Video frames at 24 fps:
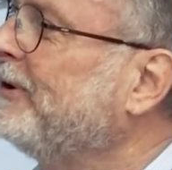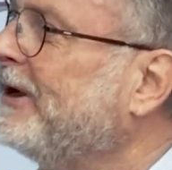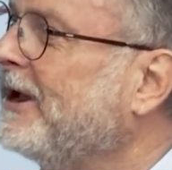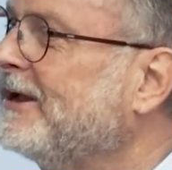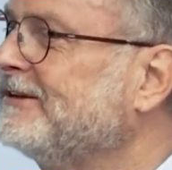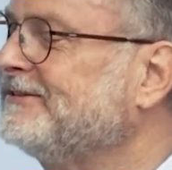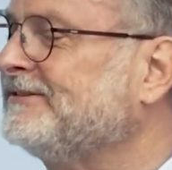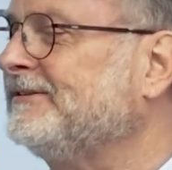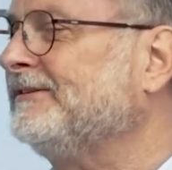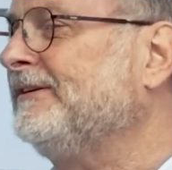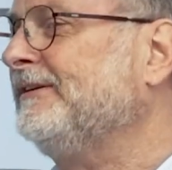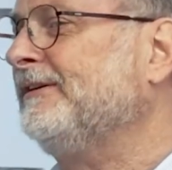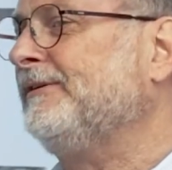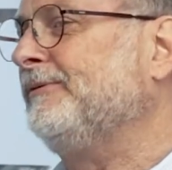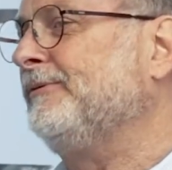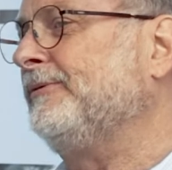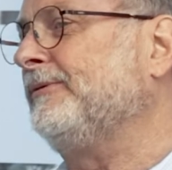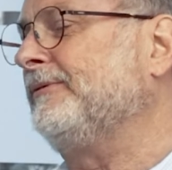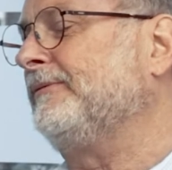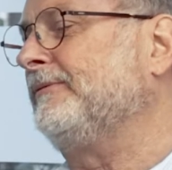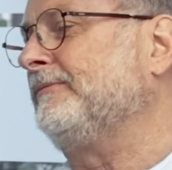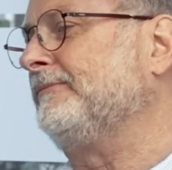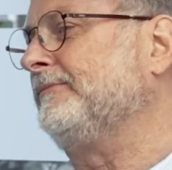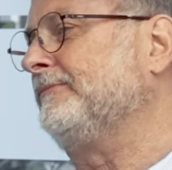because,
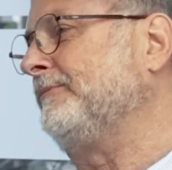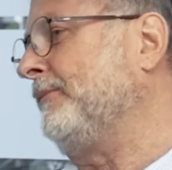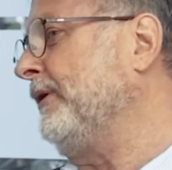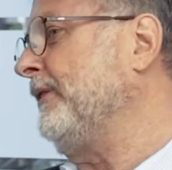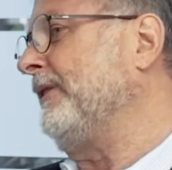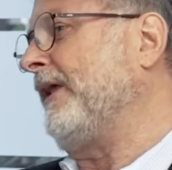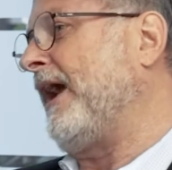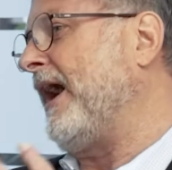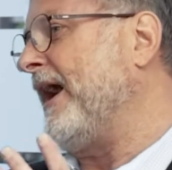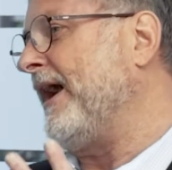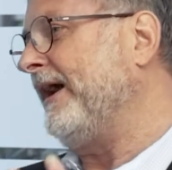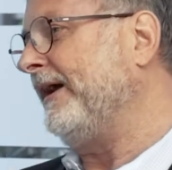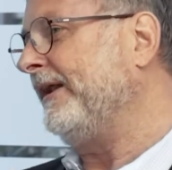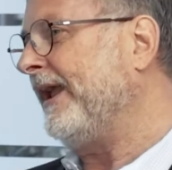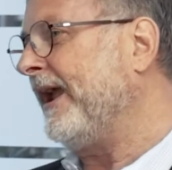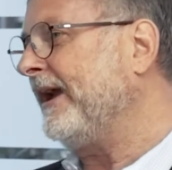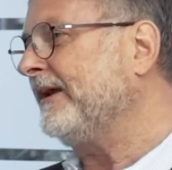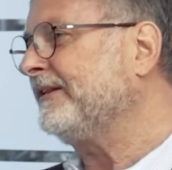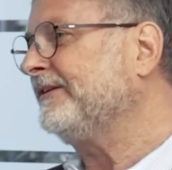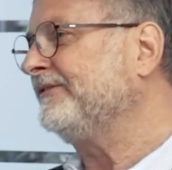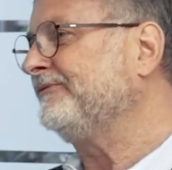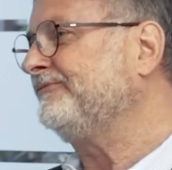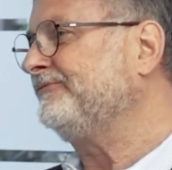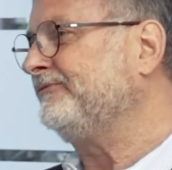well, highly
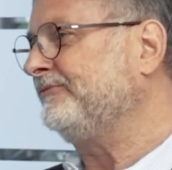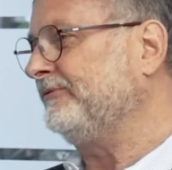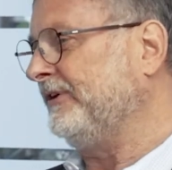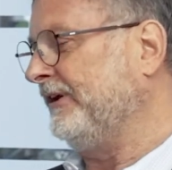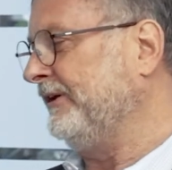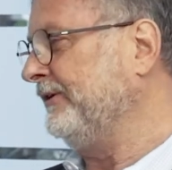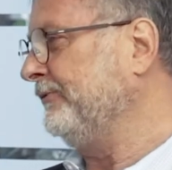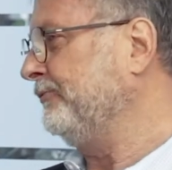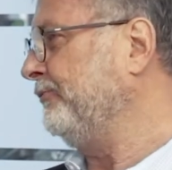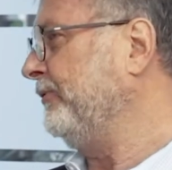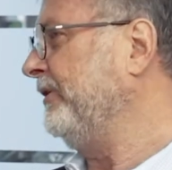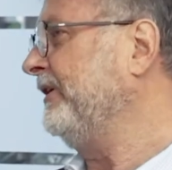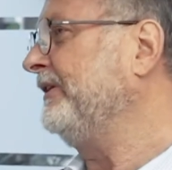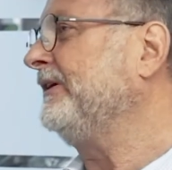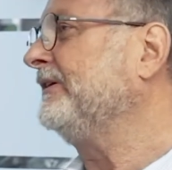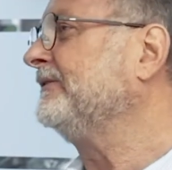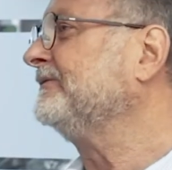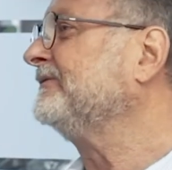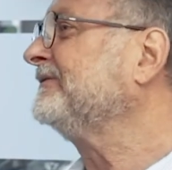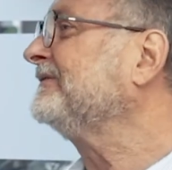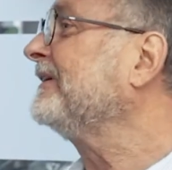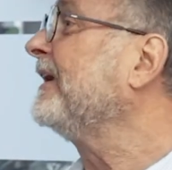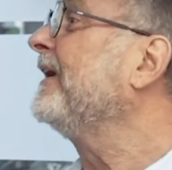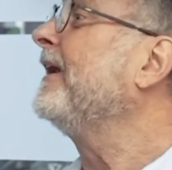active
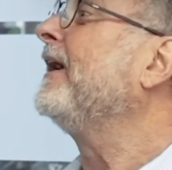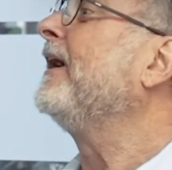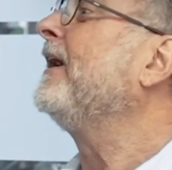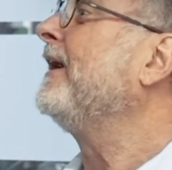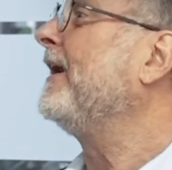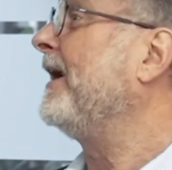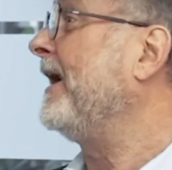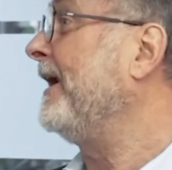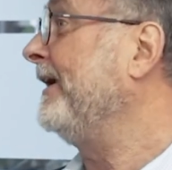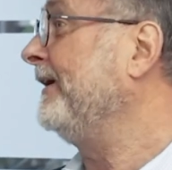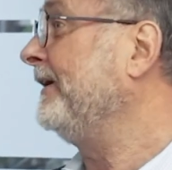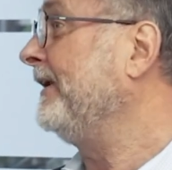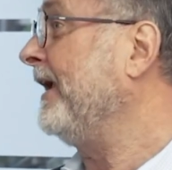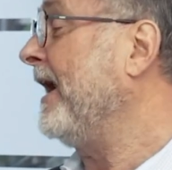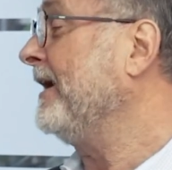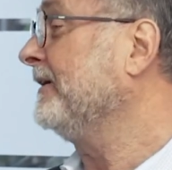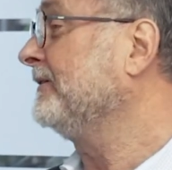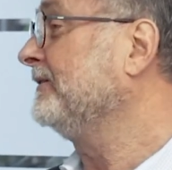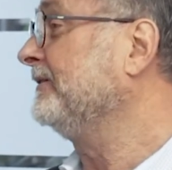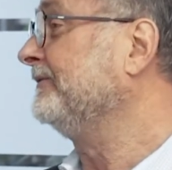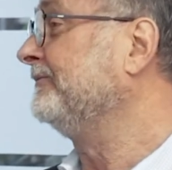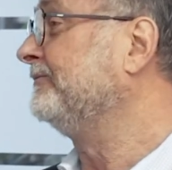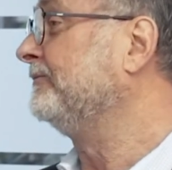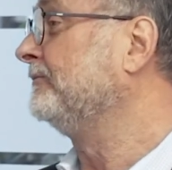ingredients they are highly
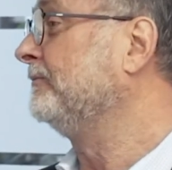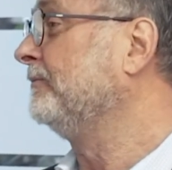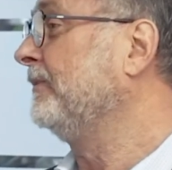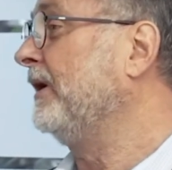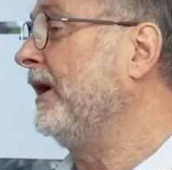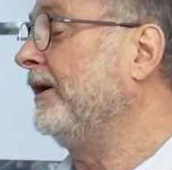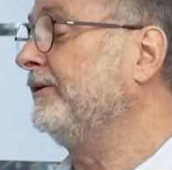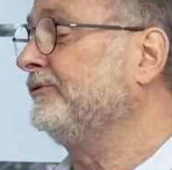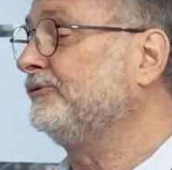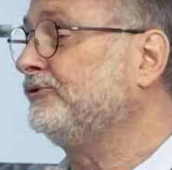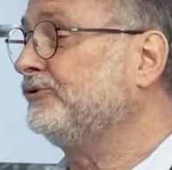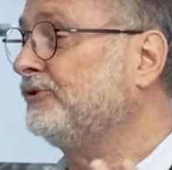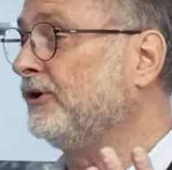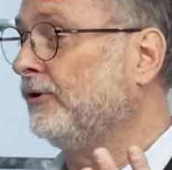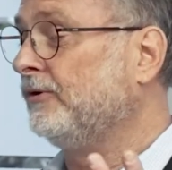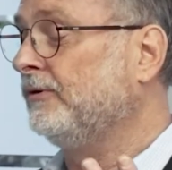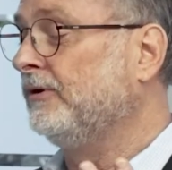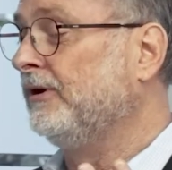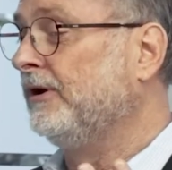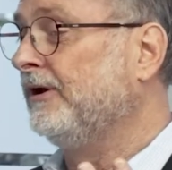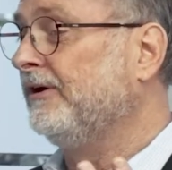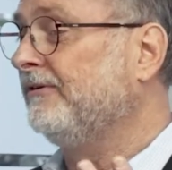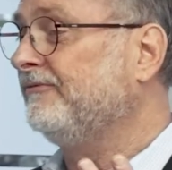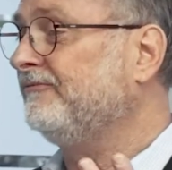active, and
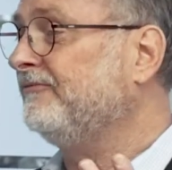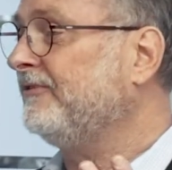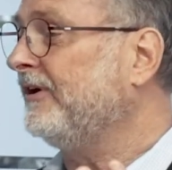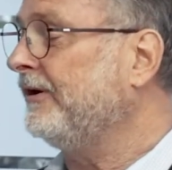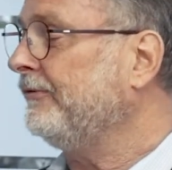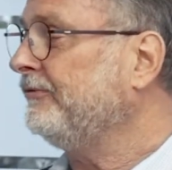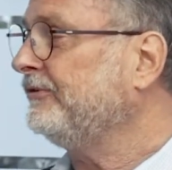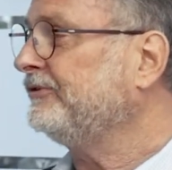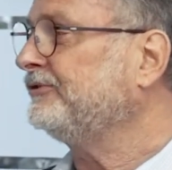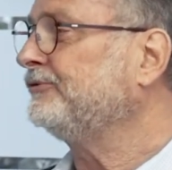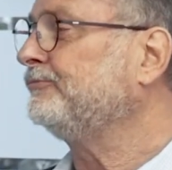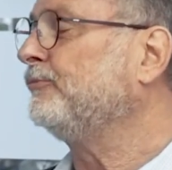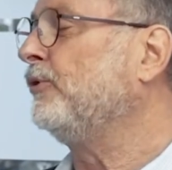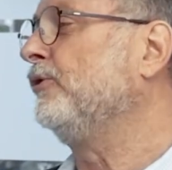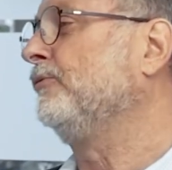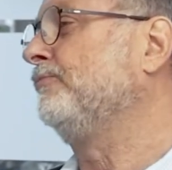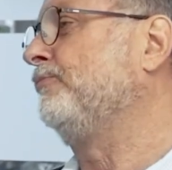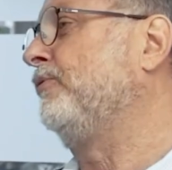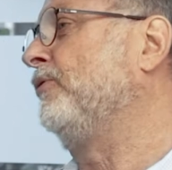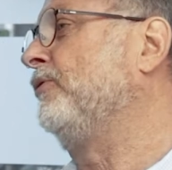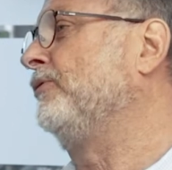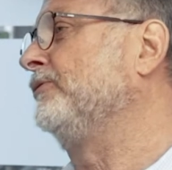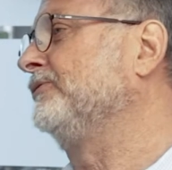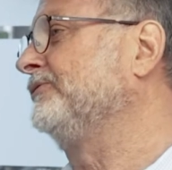so very small
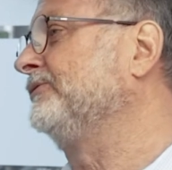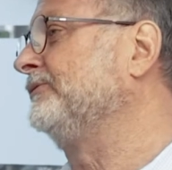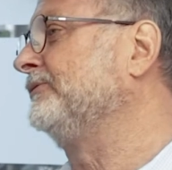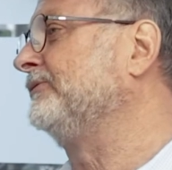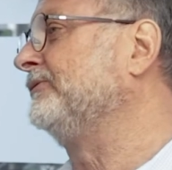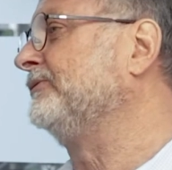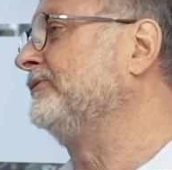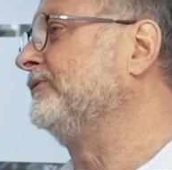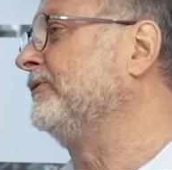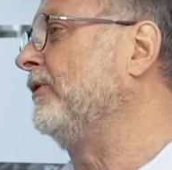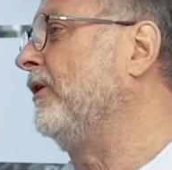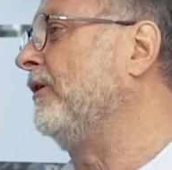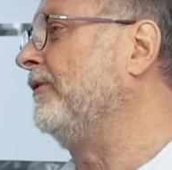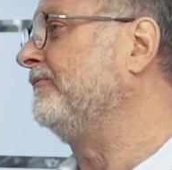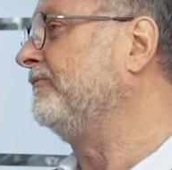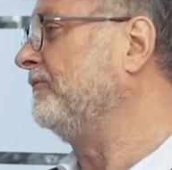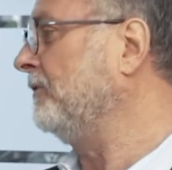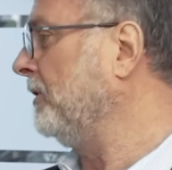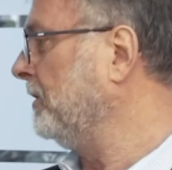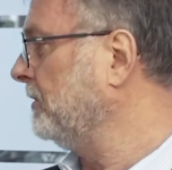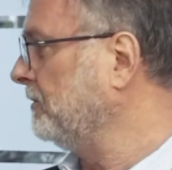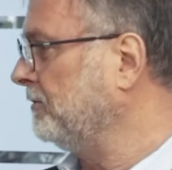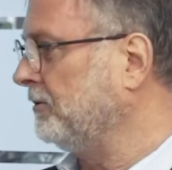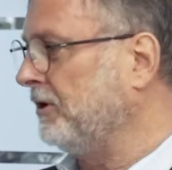portions of
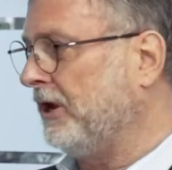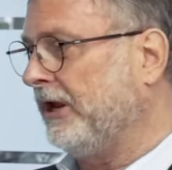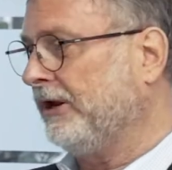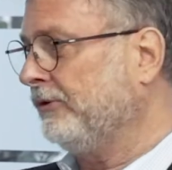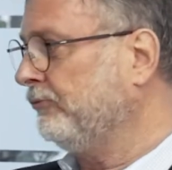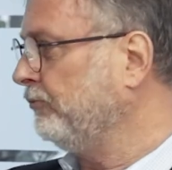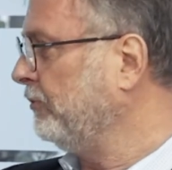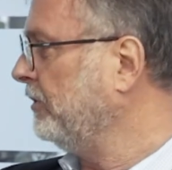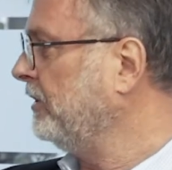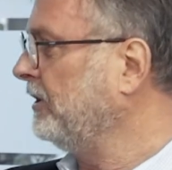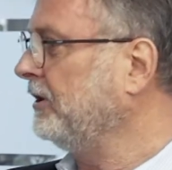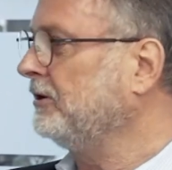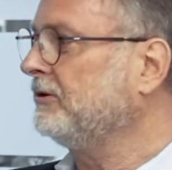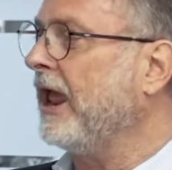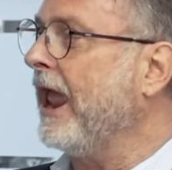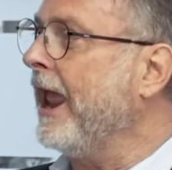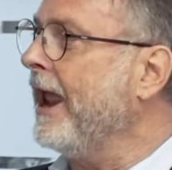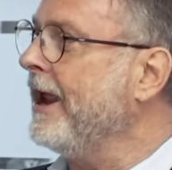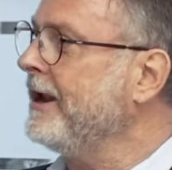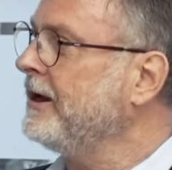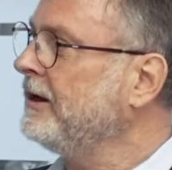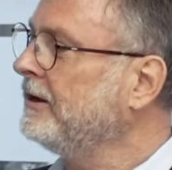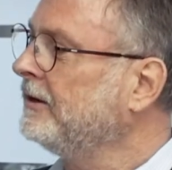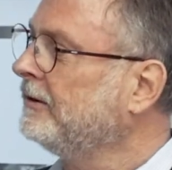an ingredient
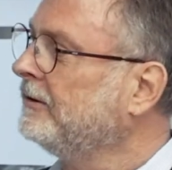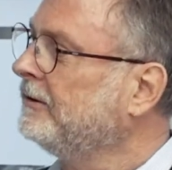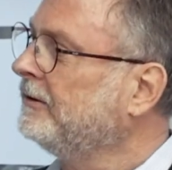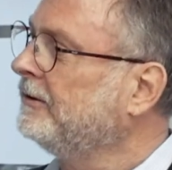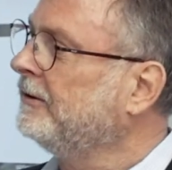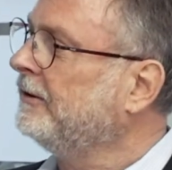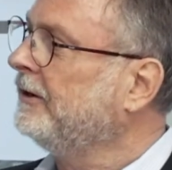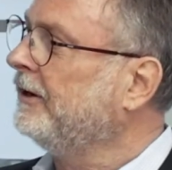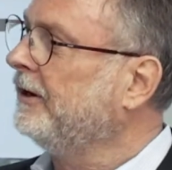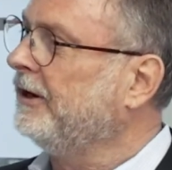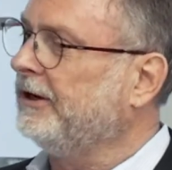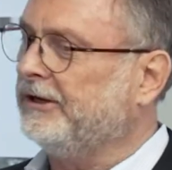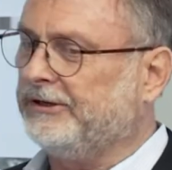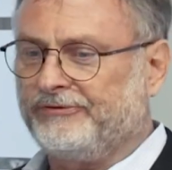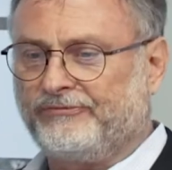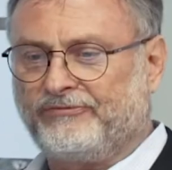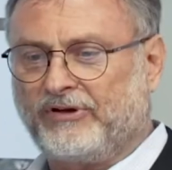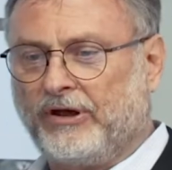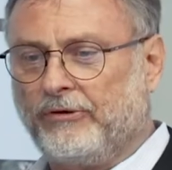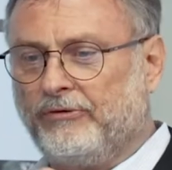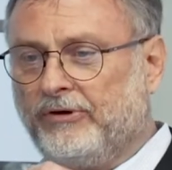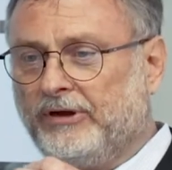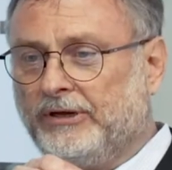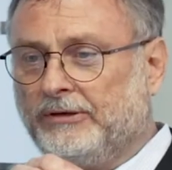A is
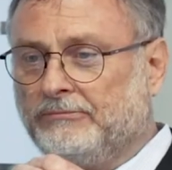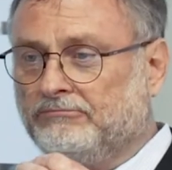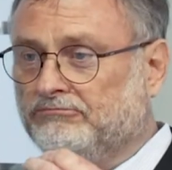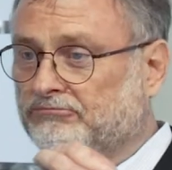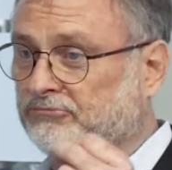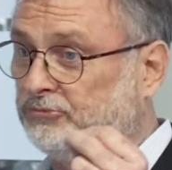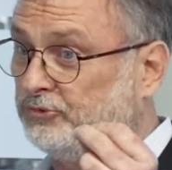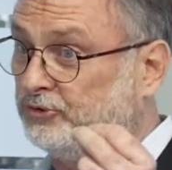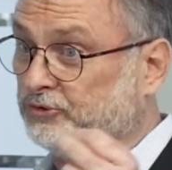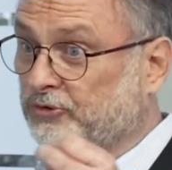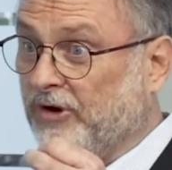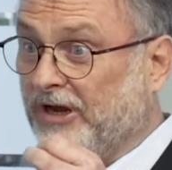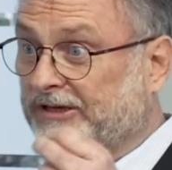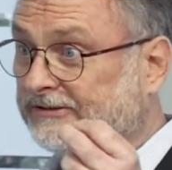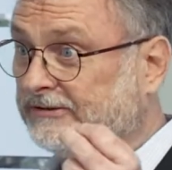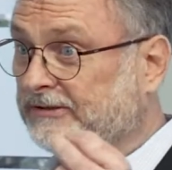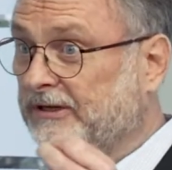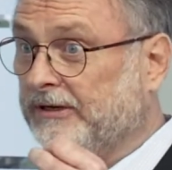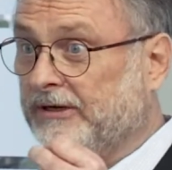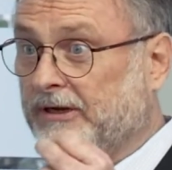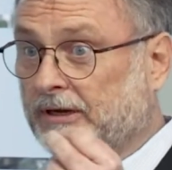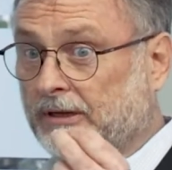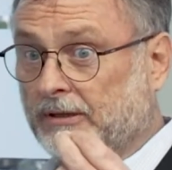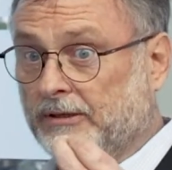very
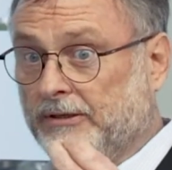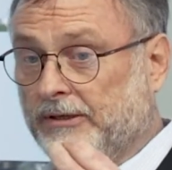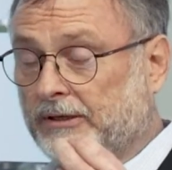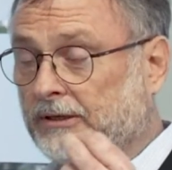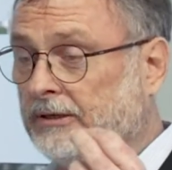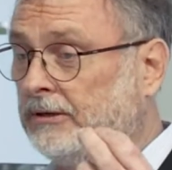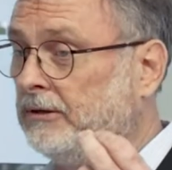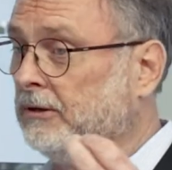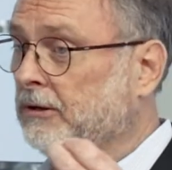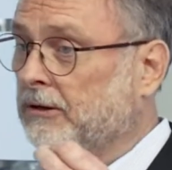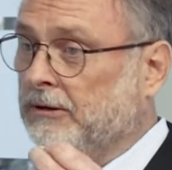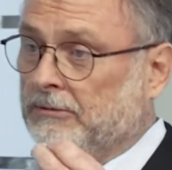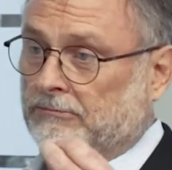drastically